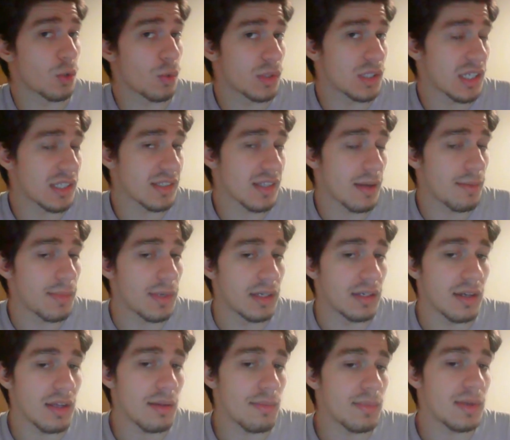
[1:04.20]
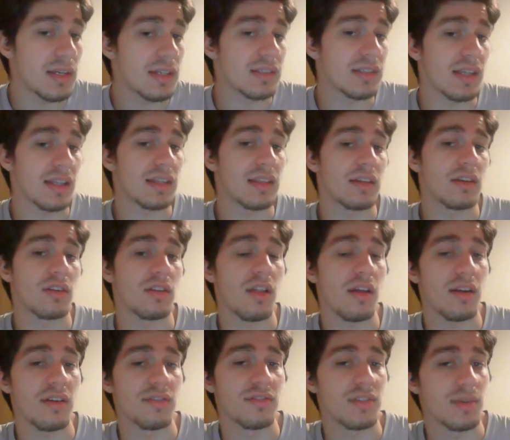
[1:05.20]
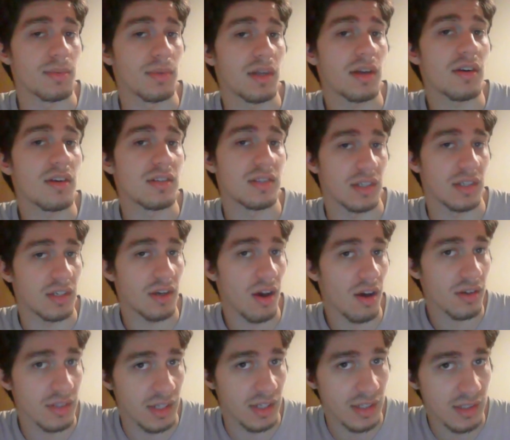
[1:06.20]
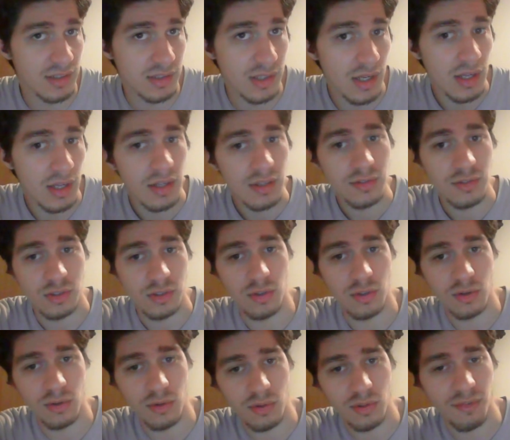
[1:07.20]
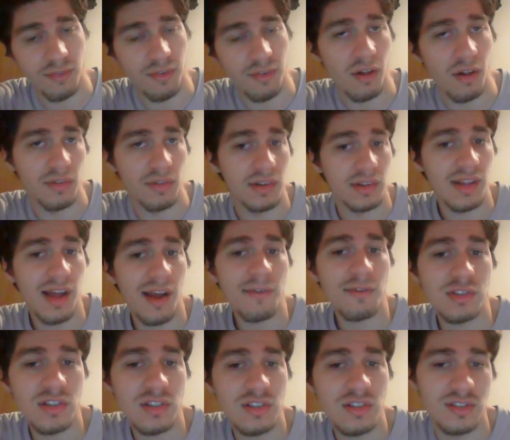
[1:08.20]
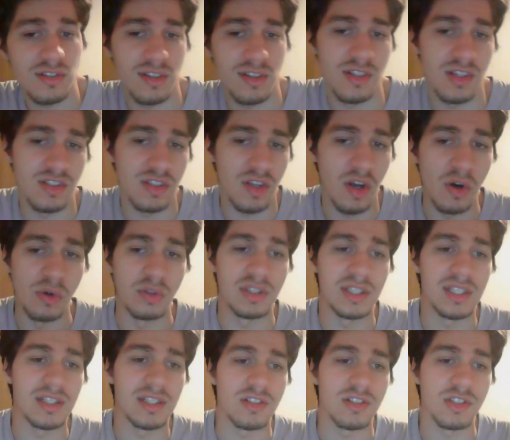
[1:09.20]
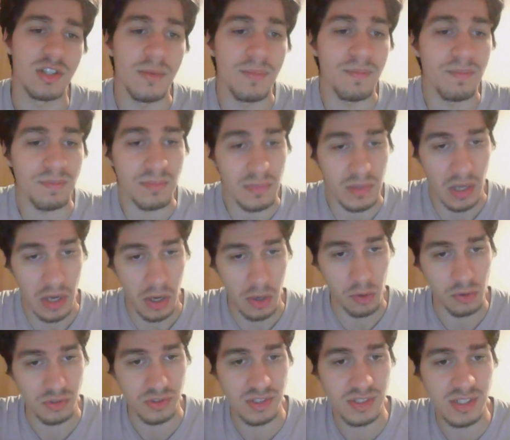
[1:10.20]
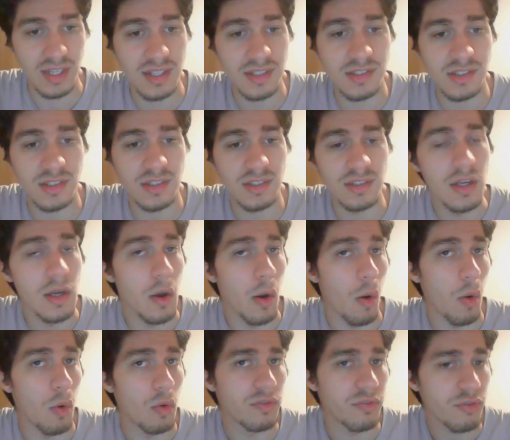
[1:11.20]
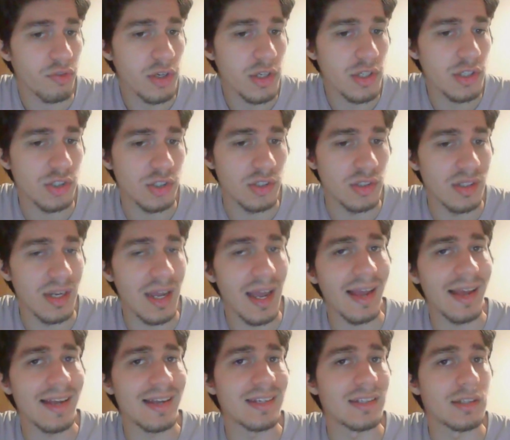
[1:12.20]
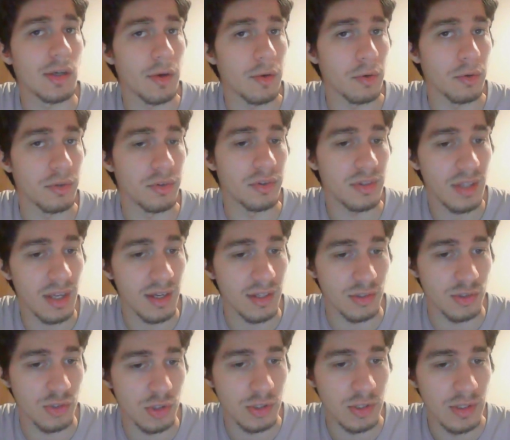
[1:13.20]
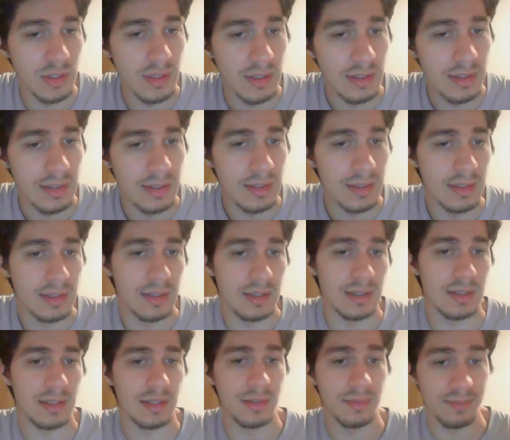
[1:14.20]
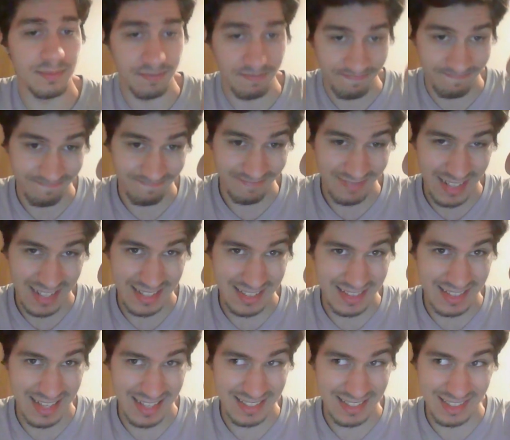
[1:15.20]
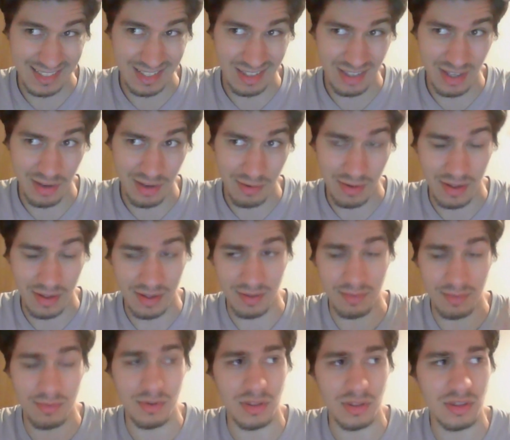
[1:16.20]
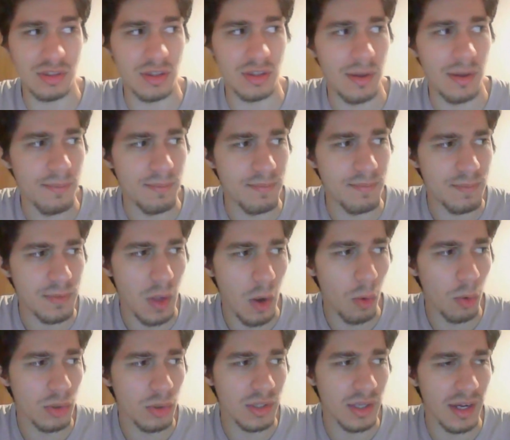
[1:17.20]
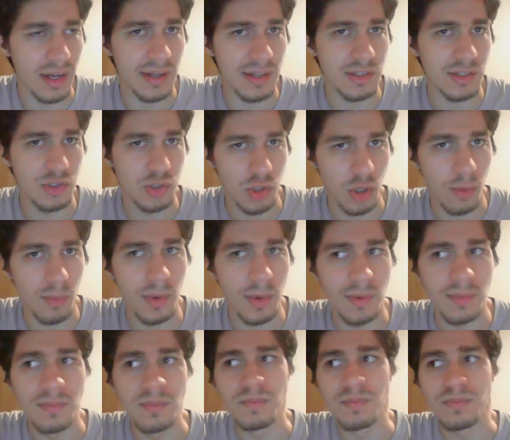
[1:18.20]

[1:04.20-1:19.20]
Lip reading: what does that mean? It means that there are a lot of similarities and cognates to the following languages, such as Old English, Old Saxon, Old Frisian, and Old Dutch. That's the thing with Old High German.